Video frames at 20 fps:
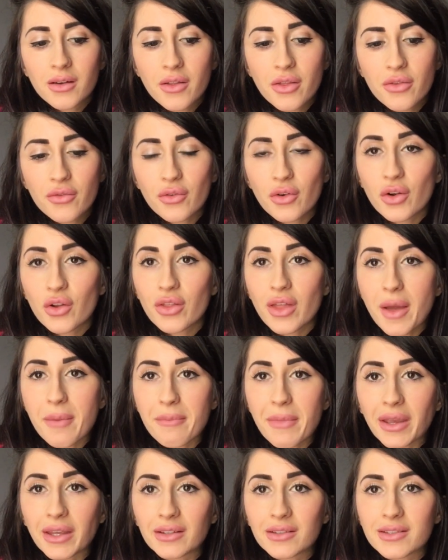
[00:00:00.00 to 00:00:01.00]
throw that
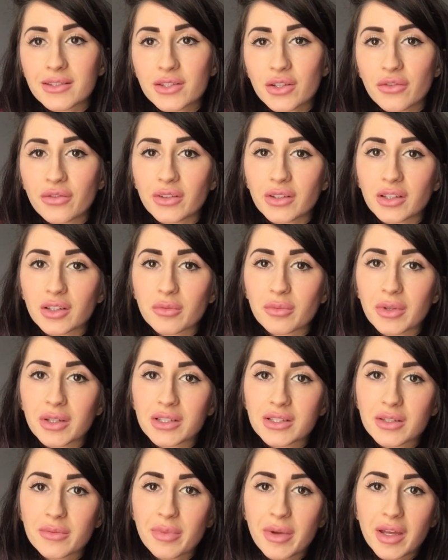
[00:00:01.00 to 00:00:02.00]
maintenance off a little bit
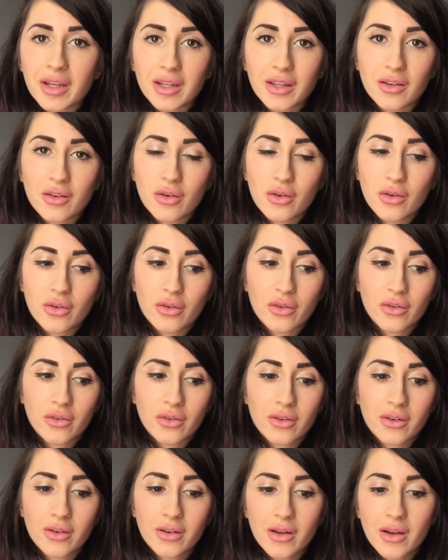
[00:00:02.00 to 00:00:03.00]
depending
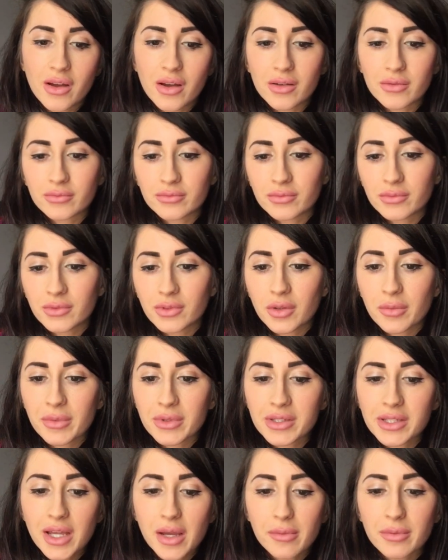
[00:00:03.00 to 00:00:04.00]
on your
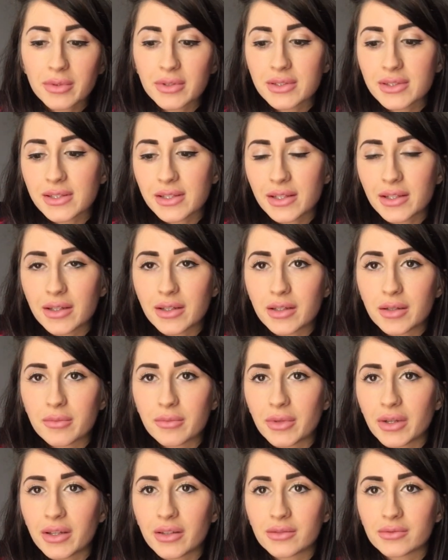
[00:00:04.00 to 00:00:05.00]
metabolism
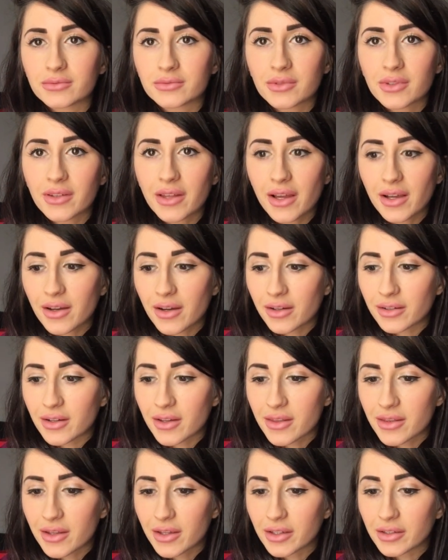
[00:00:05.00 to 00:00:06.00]
and that kind of
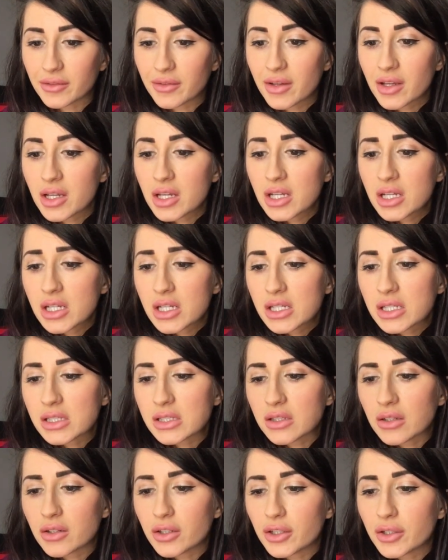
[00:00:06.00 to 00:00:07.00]
thing.
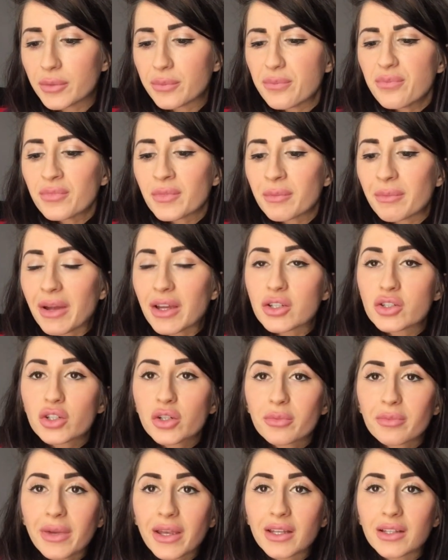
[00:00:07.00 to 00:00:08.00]
So my
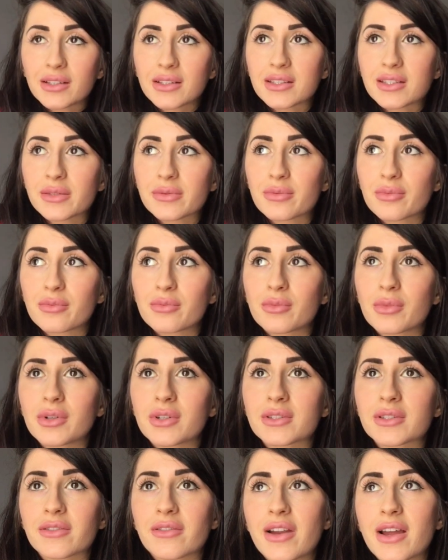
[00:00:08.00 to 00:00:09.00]
assumed maintenance
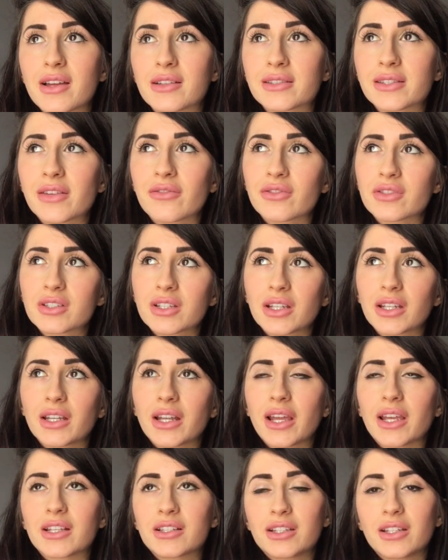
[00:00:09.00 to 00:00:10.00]
was around
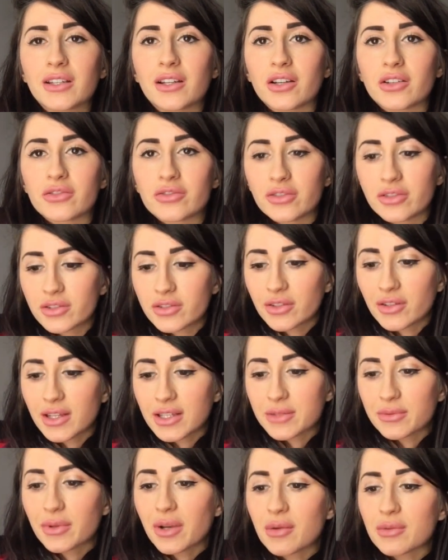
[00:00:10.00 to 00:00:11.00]
1800, so
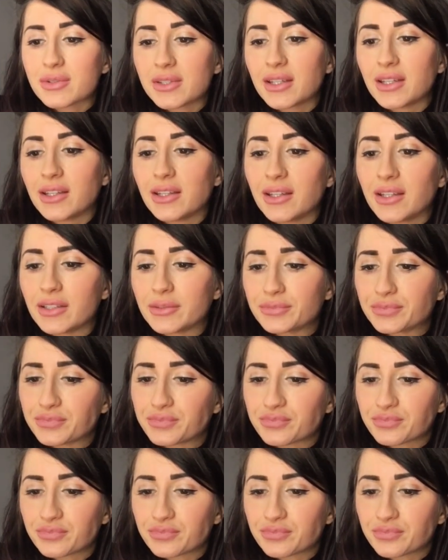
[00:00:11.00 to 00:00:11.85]
that's what I was eating.